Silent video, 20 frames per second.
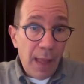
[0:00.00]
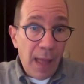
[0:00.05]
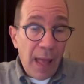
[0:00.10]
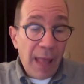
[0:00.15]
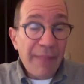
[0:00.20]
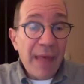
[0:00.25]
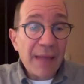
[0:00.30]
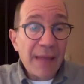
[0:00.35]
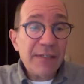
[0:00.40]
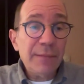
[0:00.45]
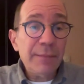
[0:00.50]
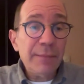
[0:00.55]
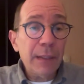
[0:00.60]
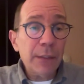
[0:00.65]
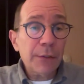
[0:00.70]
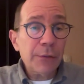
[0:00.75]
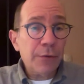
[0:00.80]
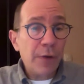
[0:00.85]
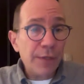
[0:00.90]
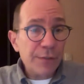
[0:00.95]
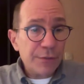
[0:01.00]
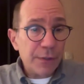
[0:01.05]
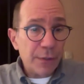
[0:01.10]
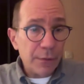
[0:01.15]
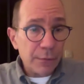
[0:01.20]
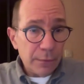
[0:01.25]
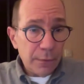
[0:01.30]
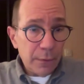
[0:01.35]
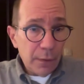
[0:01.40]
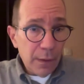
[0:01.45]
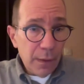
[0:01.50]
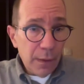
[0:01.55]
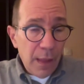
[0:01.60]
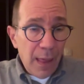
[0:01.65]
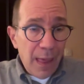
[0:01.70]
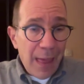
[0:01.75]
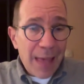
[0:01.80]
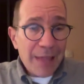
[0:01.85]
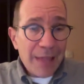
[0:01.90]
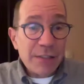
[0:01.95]
And that demilitarized zone
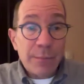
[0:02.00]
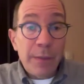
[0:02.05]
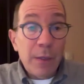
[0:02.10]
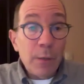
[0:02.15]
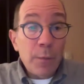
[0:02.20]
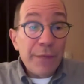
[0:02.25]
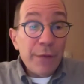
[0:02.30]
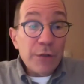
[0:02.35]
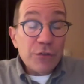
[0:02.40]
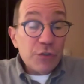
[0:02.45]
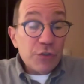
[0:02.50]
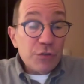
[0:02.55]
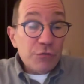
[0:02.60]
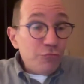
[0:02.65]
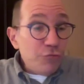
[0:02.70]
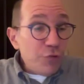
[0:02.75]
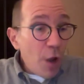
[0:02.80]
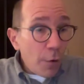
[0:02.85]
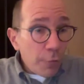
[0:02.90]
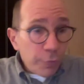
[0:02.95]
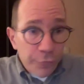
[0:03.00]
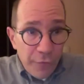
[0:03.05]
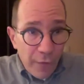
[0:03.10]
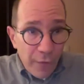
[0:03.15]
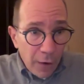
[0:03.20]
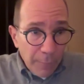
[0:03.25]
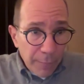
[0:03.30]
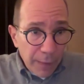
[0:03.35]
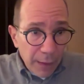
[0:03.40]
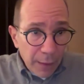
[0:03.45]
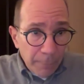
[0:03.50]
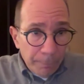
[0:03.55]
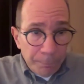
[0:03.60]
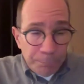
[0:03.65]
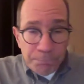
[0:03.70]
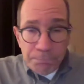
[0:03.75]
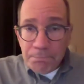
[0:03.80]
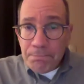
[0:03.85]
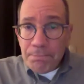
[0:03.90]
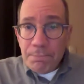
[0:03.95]
has to be where there's no farming,
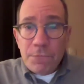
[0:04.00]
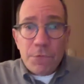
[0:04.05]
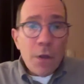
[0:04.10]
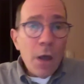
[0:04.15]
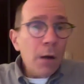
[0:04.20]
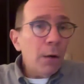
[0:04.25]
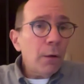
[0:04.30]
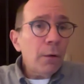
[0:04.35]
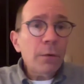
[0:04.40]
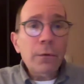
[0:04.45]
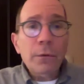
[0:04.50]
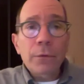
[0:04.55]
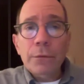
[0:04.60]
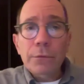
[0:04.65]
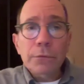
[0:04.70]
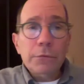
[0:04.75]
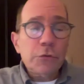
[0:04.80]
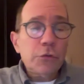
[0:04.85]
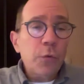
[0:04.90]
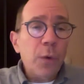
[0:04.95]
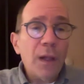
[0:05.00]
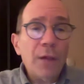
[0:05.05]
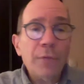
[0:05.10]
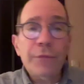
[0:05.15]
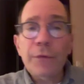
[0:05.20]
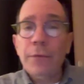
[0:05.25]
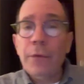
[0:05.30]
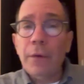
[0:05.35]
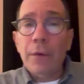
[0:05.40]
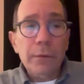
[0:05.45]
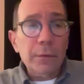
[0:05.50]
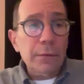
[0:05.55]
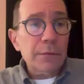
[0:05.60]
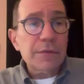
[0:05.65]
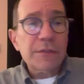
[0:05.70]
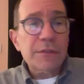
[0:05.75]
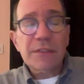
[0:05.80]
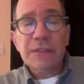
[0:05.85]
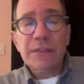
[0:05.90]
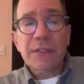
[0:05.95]
no
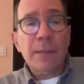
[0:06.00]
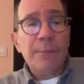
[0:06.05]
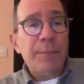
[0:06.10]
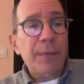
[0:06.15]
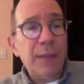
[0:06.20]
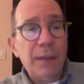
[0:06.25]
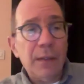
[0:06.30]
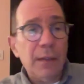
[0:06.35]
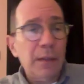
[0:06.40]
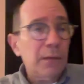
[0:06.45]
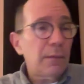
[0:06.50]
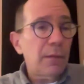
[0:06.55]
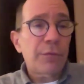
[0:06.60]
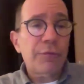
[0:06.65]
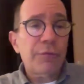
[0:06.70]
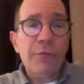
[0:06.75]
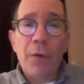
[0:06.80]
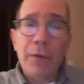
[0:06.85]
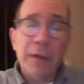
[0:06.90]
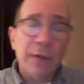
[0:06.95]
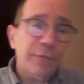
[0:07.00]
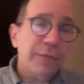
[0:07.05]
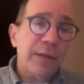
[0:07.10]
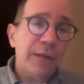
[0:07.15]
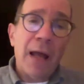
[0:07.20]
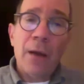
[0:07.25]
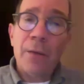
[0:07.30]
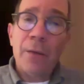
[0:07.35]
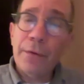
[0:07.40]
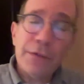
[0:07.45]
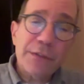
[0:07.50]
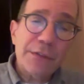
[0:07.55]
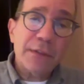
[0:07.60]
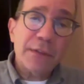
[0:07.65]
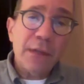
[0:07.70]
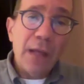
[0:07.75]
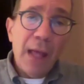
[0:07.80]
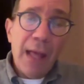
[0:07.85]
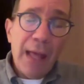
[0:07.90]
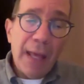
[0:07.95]
12-year-old skipping and throwing flowers
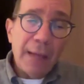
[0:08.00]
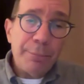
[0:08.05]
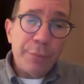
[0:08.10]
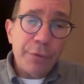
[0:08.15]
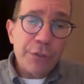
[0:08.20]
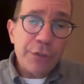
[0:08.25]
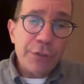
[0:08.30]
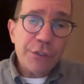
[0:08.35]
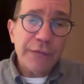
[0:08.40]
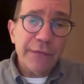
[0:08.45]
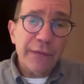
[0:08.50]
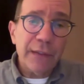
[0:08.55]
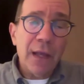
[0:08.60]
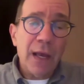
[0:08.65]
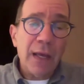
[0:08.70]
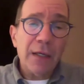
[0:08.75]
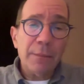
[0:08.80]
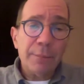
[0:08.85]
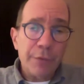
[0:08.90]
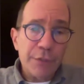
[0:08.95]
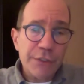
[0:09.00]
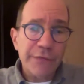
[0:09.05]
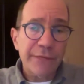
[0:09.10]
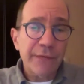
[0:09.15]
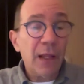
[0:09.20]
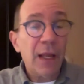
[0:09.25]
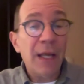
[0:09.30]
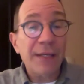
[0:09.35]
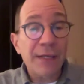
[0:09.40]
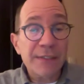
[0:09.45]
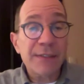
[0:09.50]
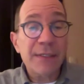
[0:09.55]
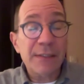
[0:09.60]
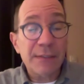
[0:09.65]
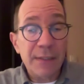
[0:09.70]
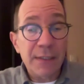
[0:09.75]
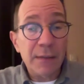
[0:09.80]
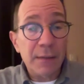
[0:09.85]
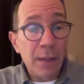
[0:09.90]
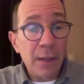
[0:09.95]
and pushing the line as they
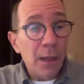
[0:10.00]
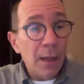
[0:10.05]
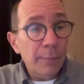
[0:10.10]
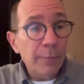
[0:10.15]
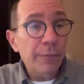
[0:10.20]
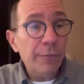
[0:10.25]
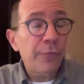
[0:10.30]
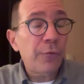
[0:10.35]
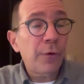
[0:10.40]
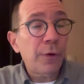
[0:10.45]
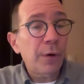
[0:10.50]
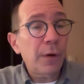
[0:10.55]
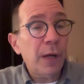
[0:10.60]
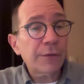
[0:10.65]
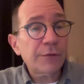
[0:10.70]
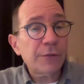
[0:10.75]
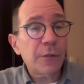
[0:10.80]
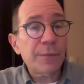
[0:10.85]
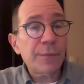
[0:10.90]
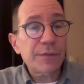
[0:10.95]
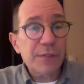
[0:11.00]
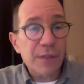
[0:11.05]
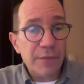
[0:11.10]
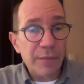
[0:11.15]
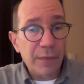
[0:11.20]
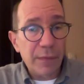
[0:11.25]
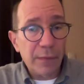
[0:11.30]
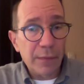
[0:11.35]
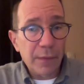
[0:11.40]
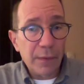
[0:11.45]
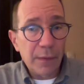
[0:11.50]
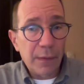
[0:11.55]
did before October 7th.